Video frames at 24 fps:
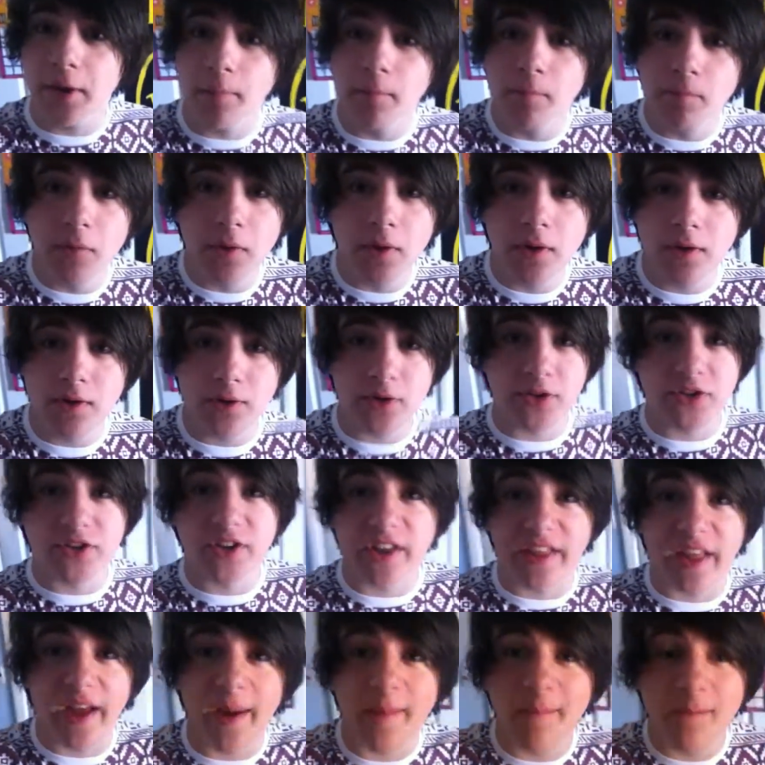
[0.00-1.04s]
go. I'll just
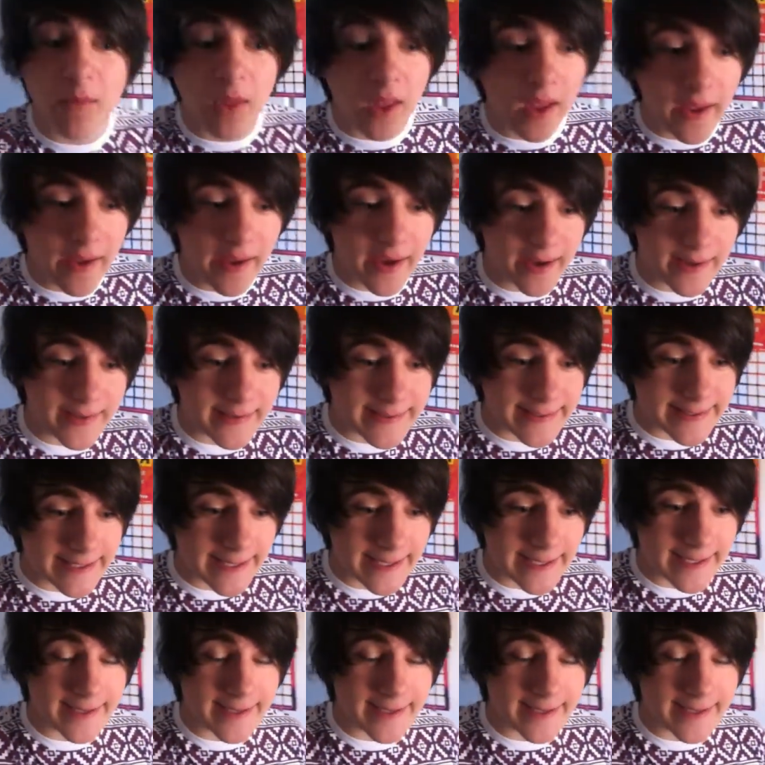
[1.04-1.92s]
say that. And